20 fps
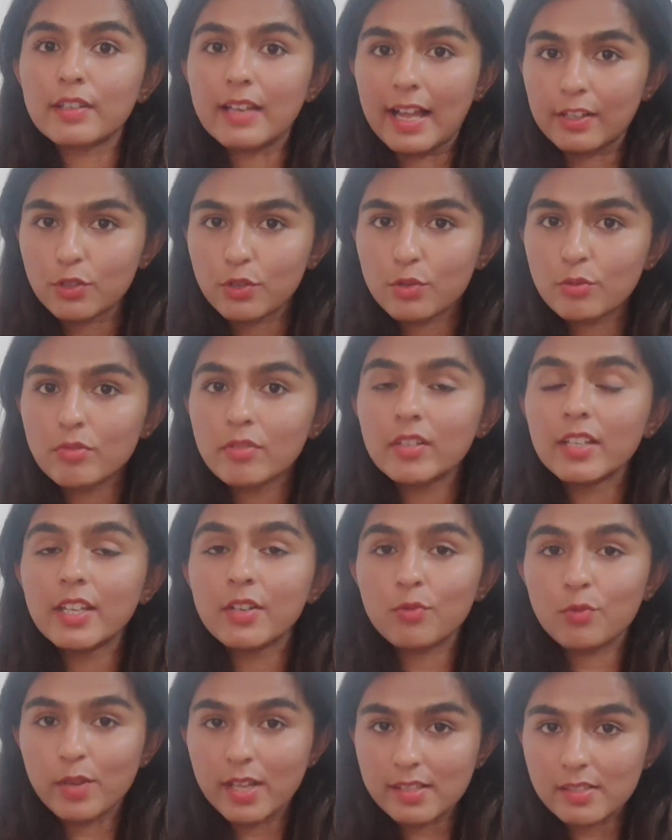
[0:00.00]
you're
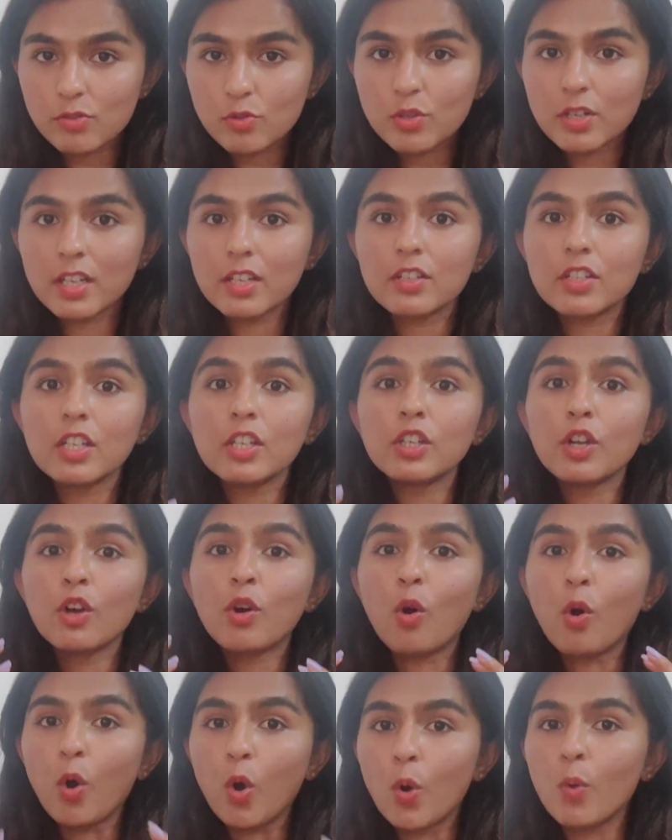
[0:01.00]
naturally restricting
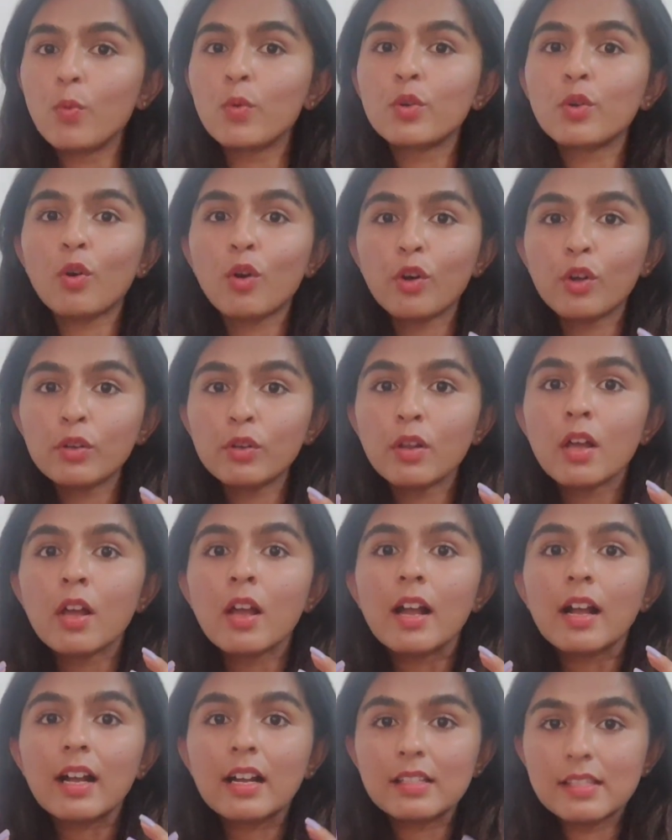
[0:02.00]
your overall
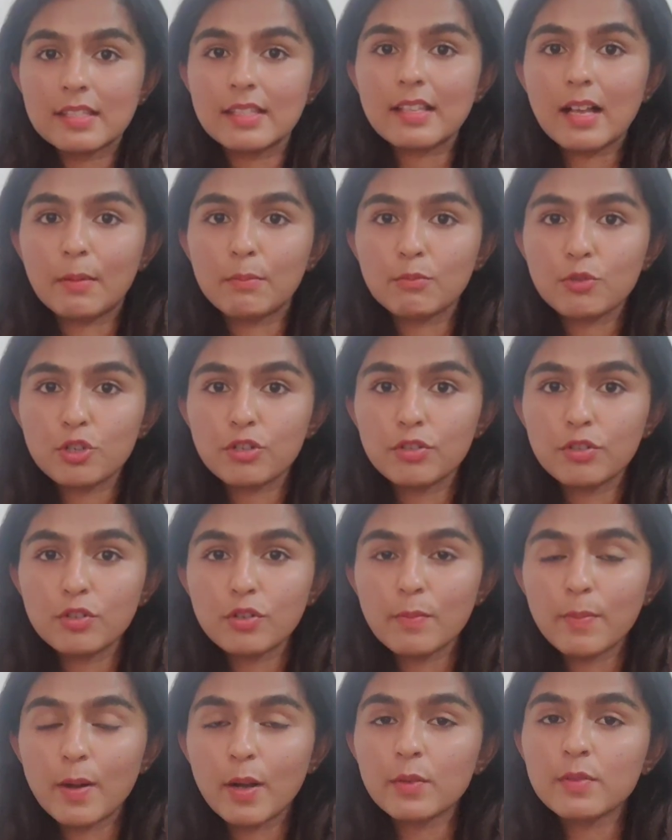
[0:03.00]
consumption
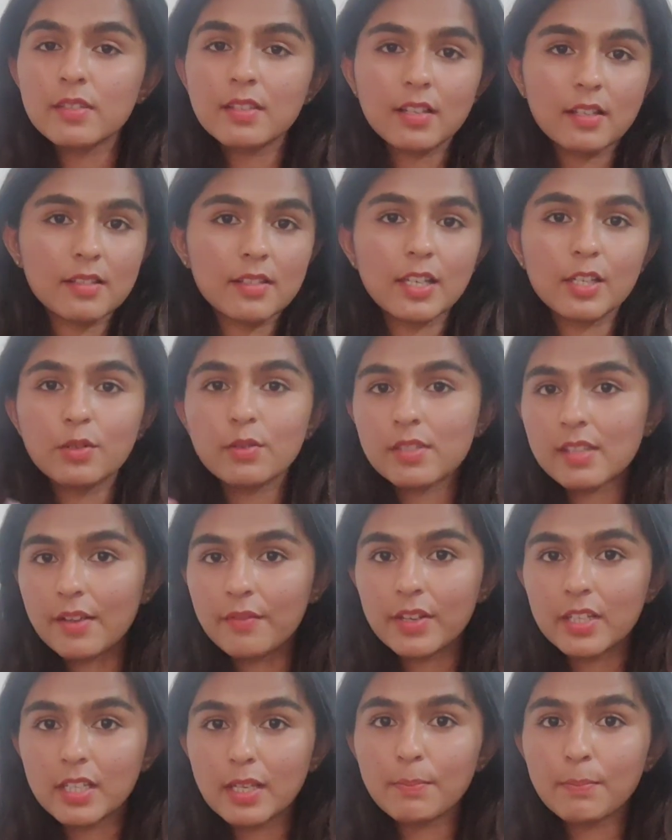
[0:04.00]
to about 60 to
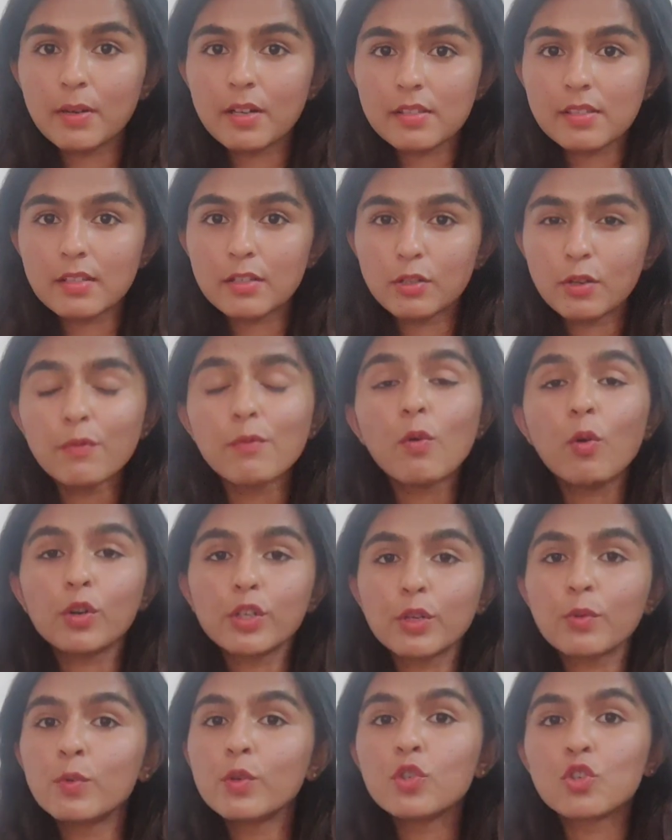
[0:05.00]
70% of
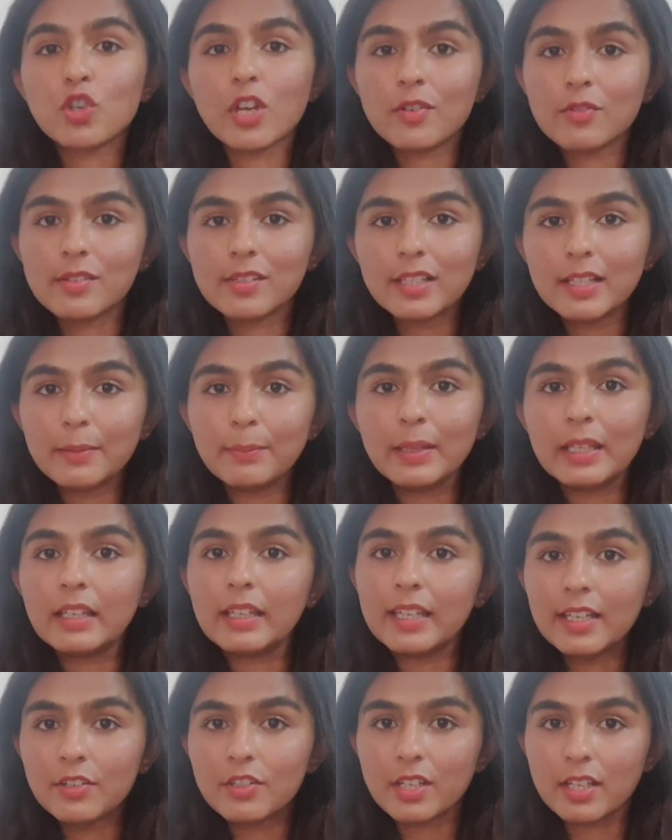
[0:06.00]
what you would generally
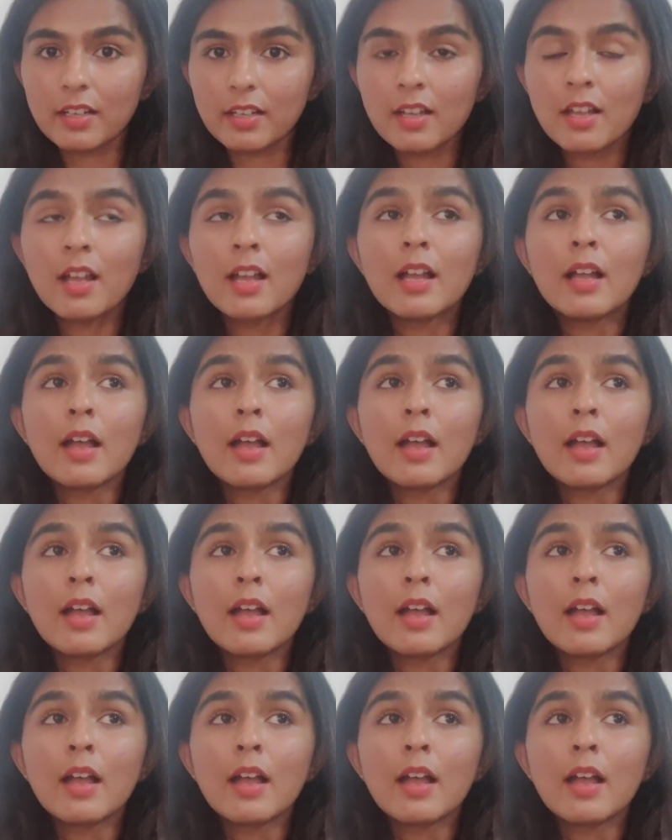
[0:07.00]
be eating.